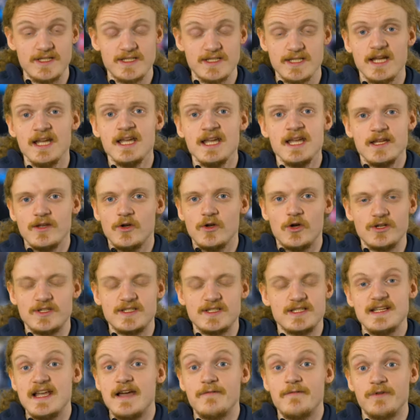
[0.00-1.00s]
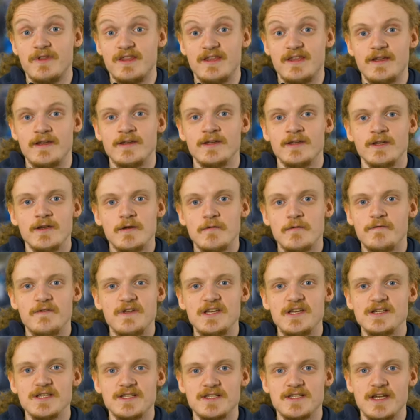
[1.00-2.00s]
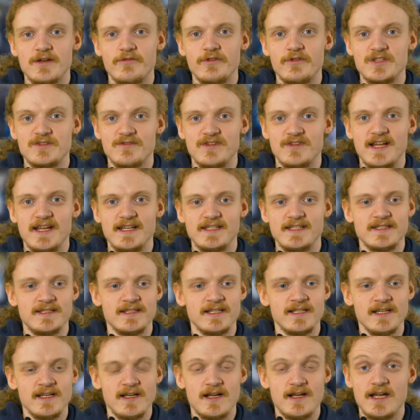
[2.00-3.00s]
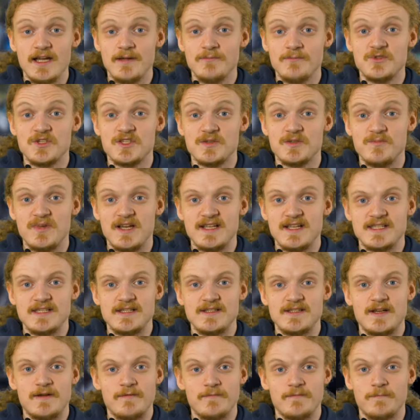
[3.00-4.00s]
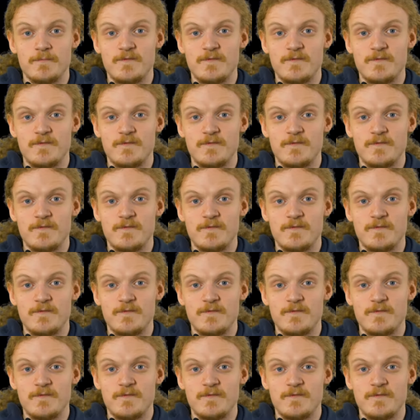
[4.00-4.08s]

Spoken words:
So, honestly, everything feeder series related. I'm just buzzing up.